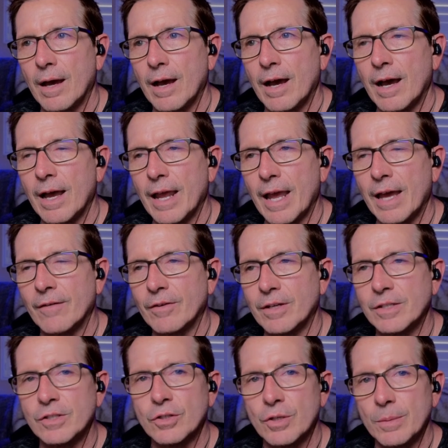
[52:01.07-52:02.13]
I have
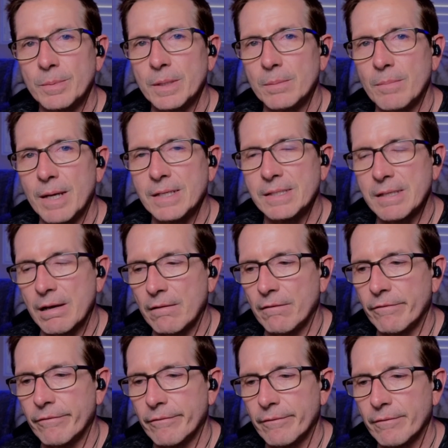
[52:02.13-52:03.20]
conscripted
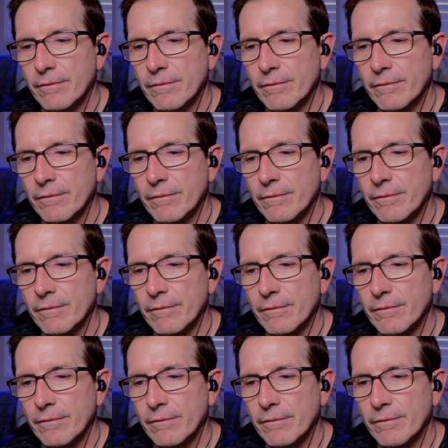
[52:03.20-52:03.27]
myself